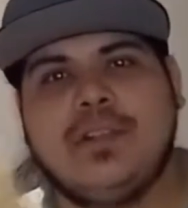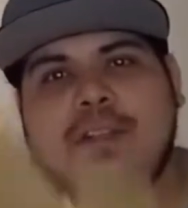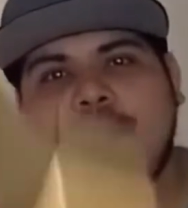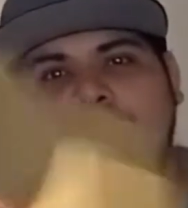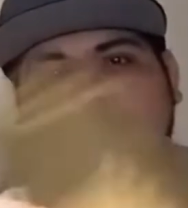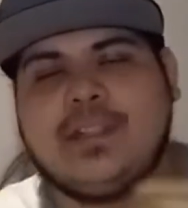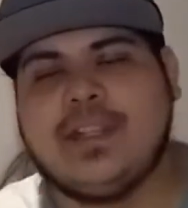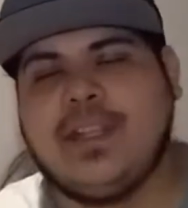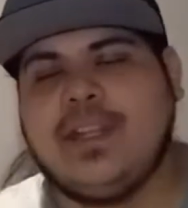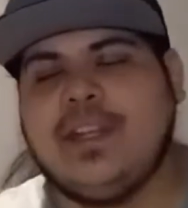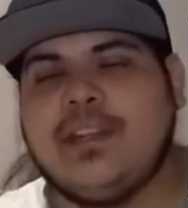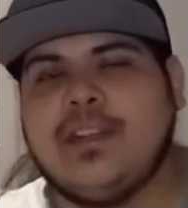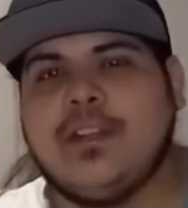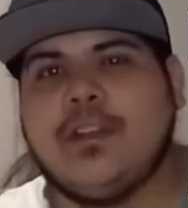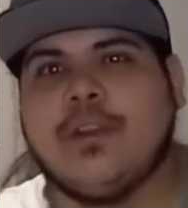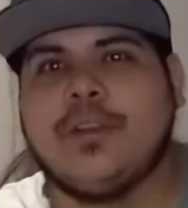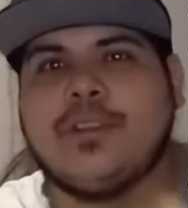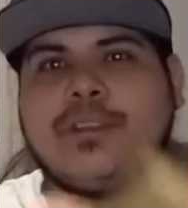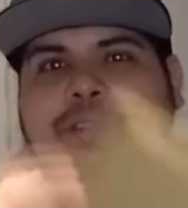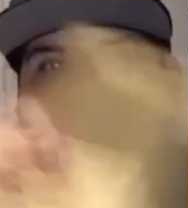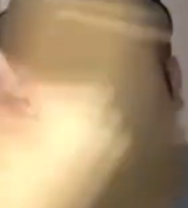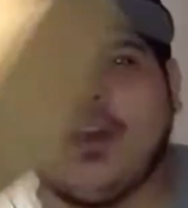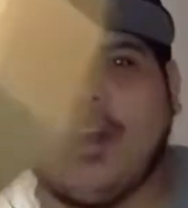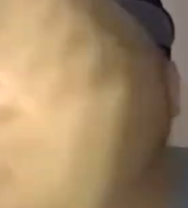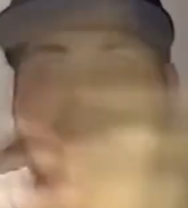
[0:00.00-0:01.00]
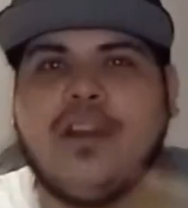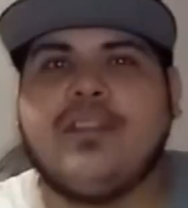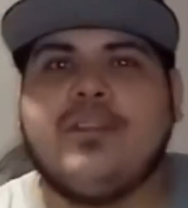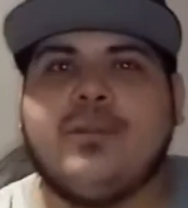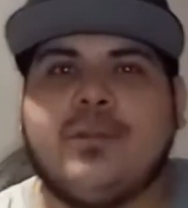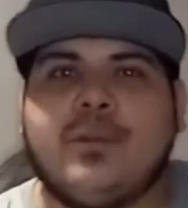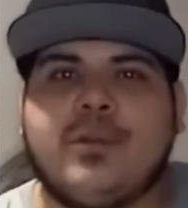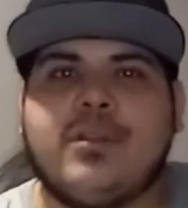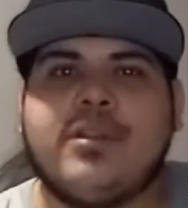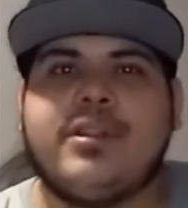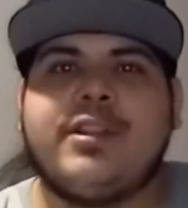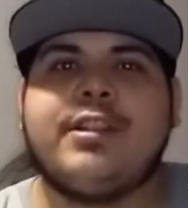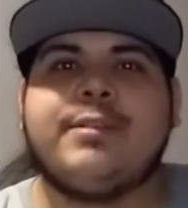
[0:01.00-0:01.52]
They're saying they're going through all the
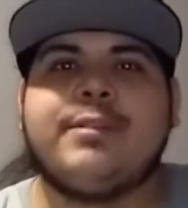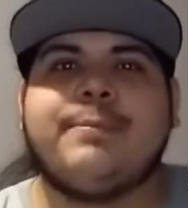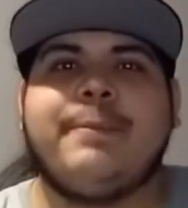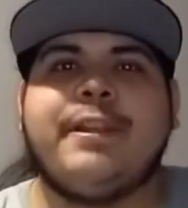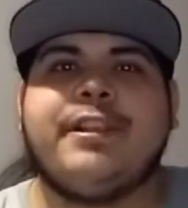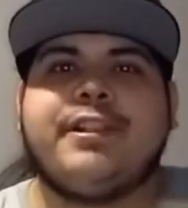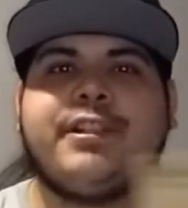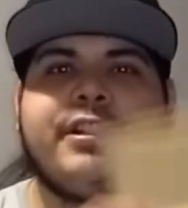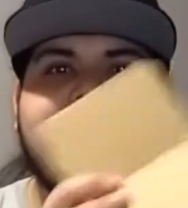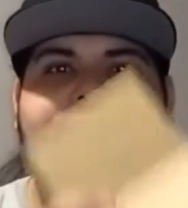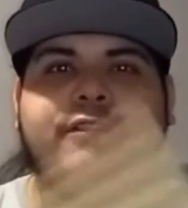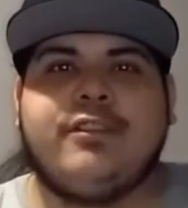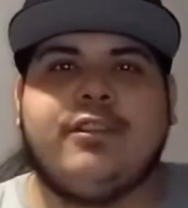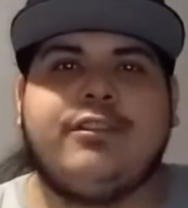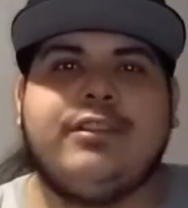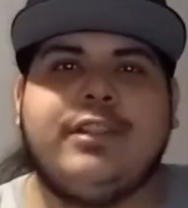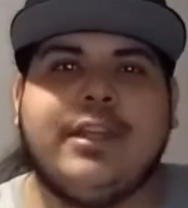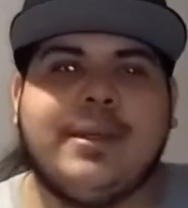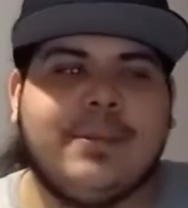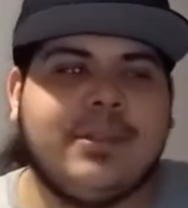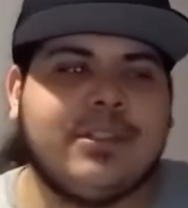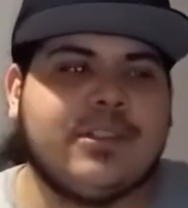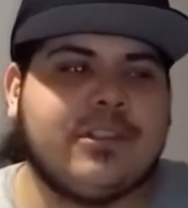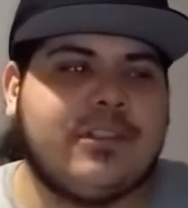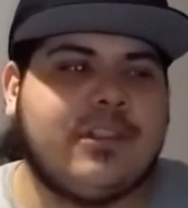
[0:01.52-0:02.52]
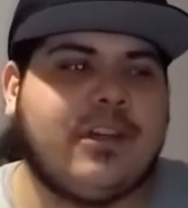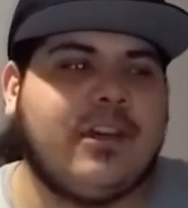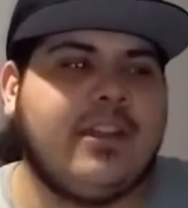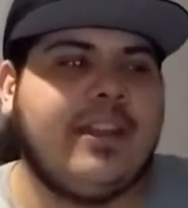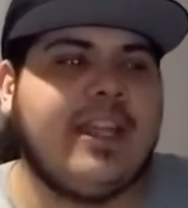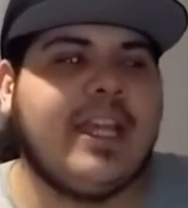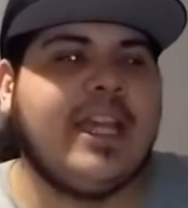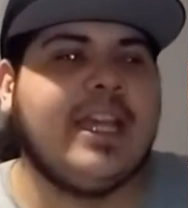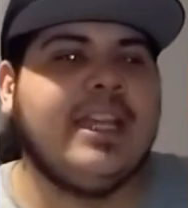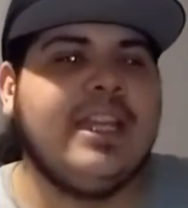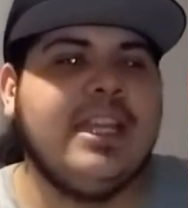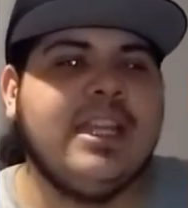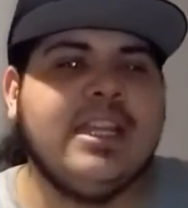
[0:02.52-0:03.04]
orders, make sure there's no doubles and all
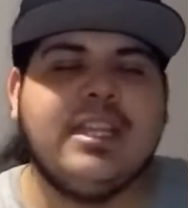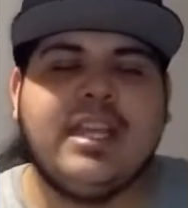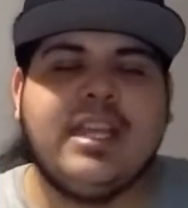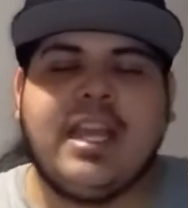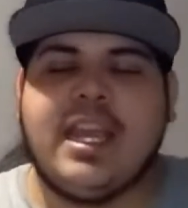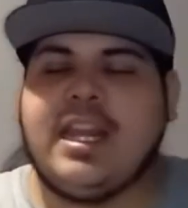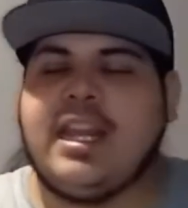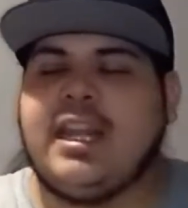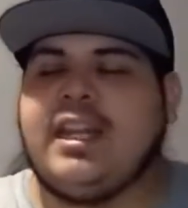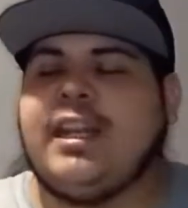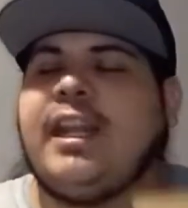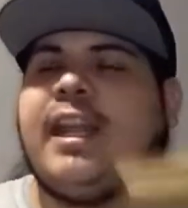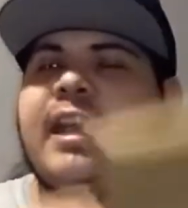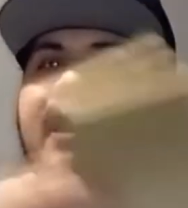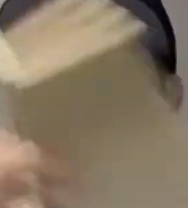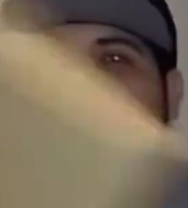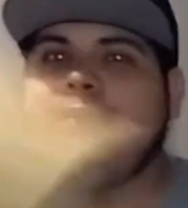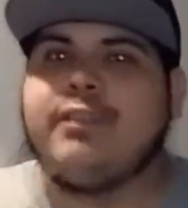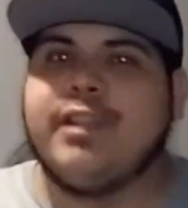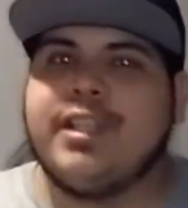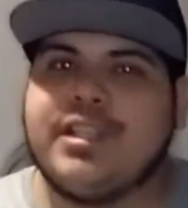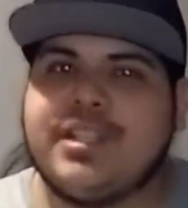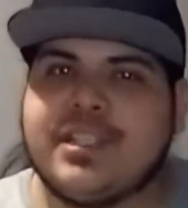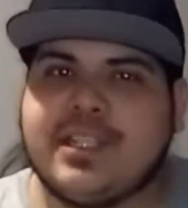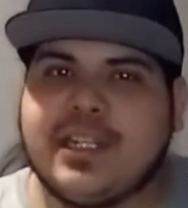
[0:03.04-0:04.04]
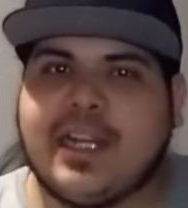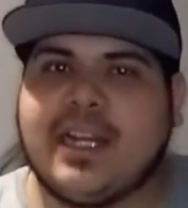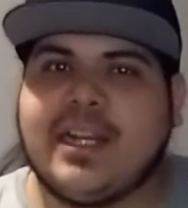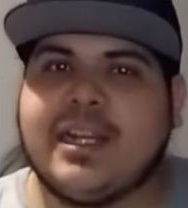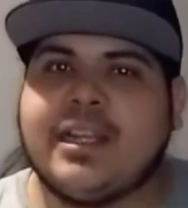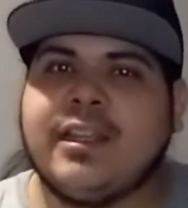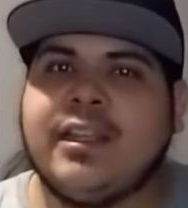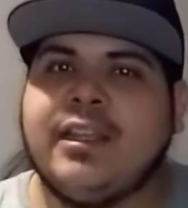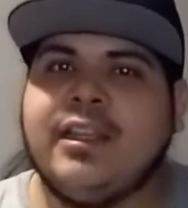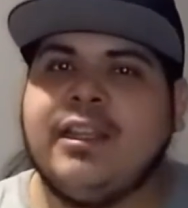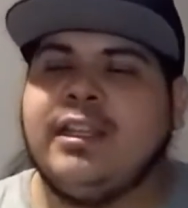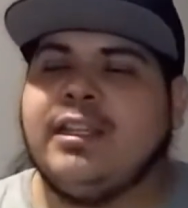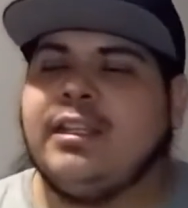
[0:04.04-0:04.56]
that, and then they had to
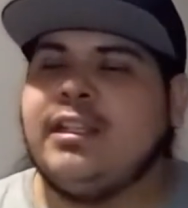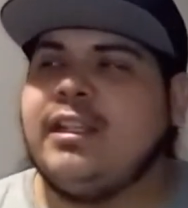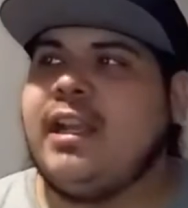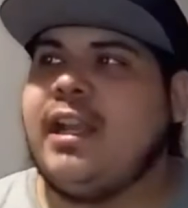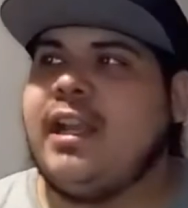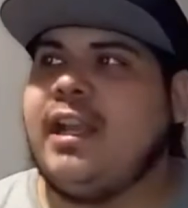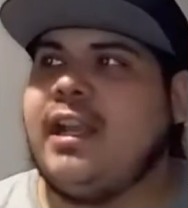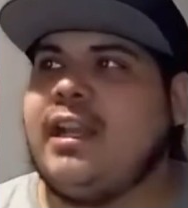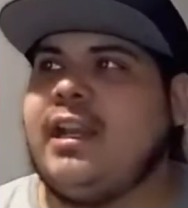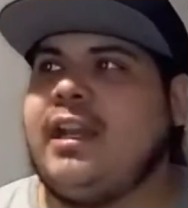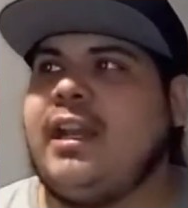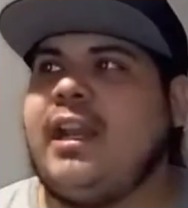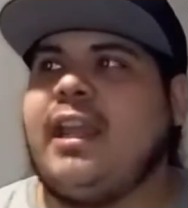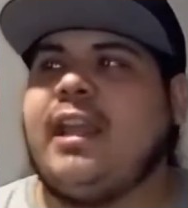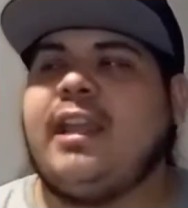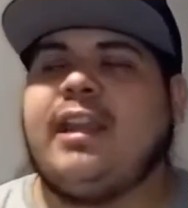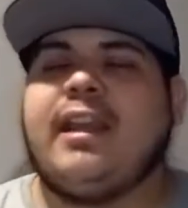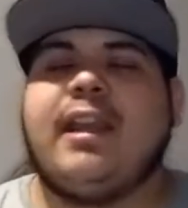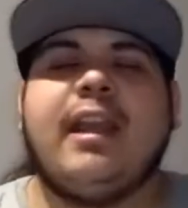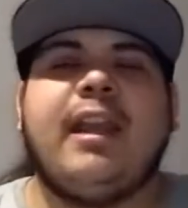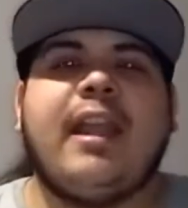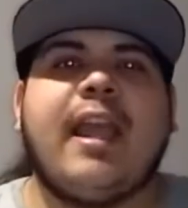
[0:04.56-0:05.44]
restock. And then